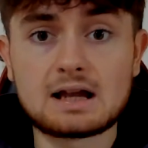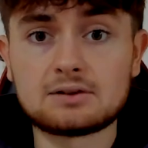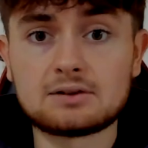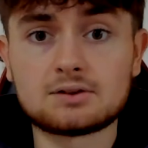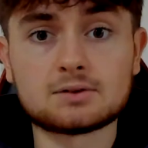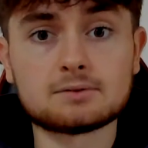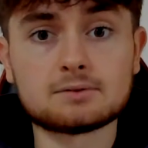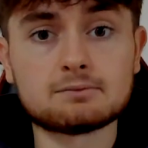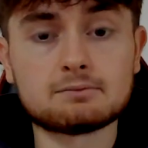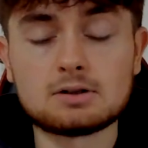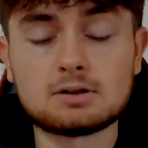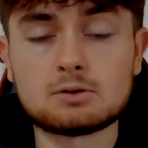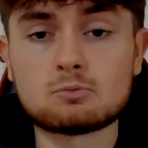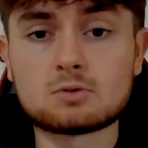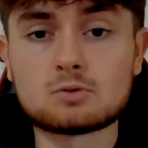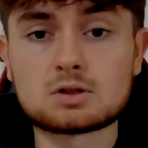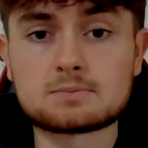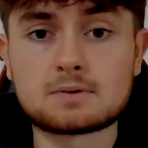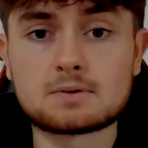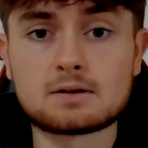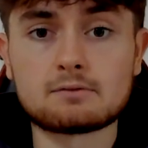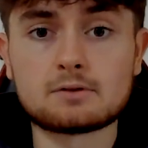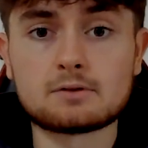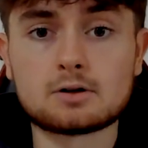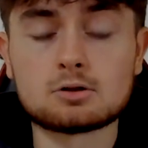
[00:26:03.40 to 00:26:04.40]
is something in
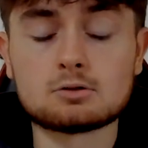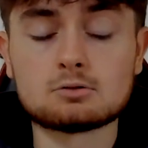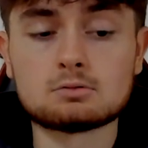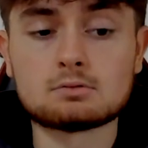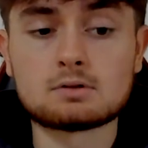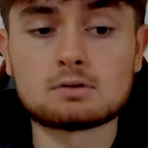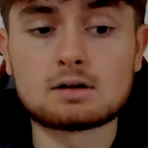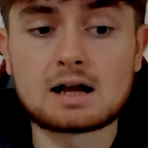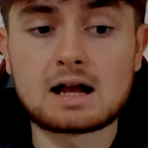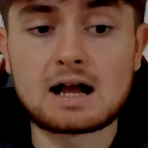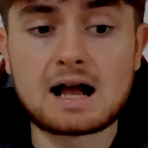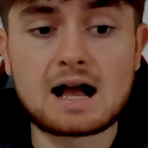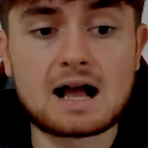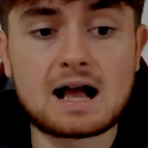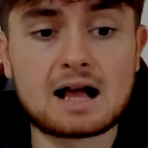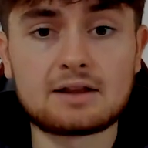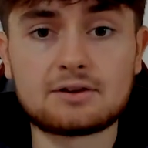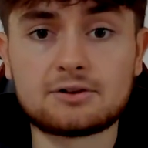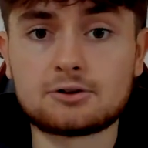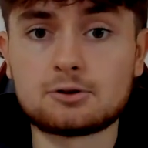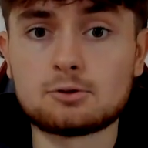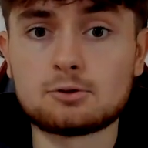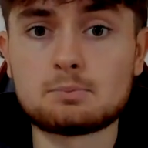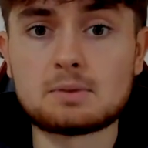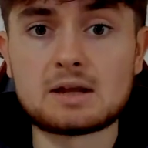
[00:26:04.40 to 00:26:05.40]
which Bivol
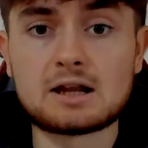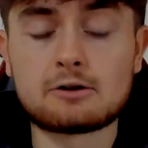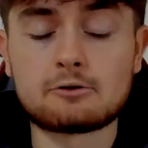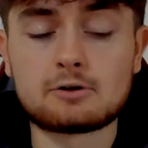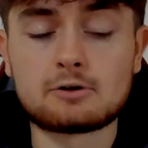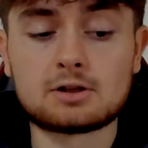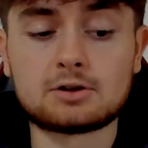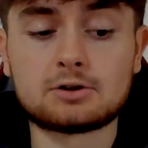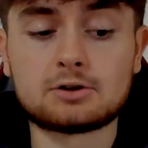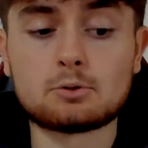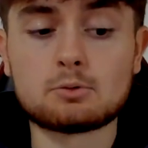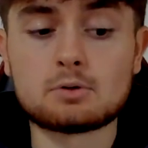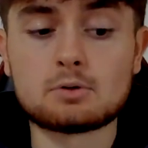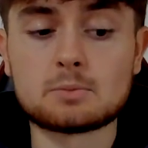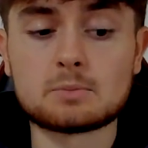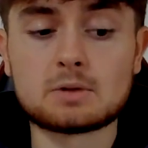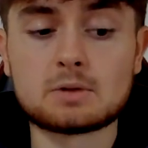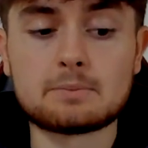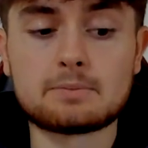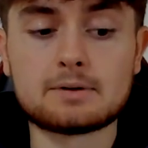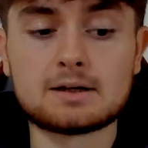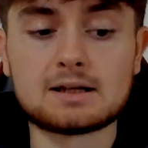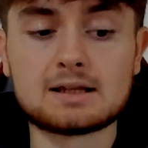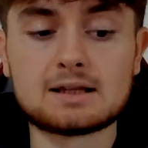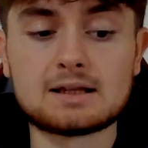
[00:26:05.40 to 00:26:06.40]
has superior to him,
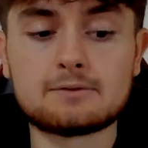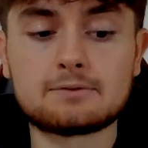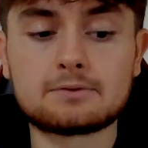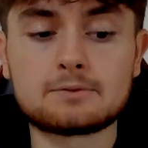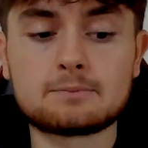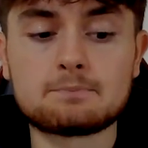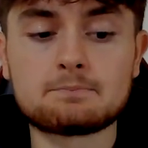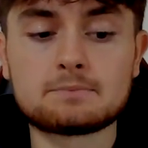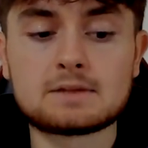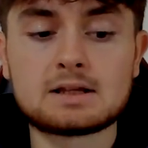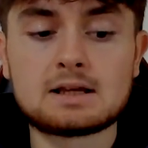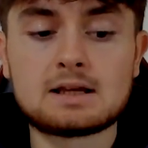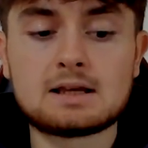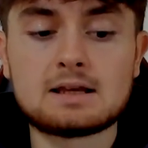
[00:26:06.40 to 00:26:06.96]
I believe.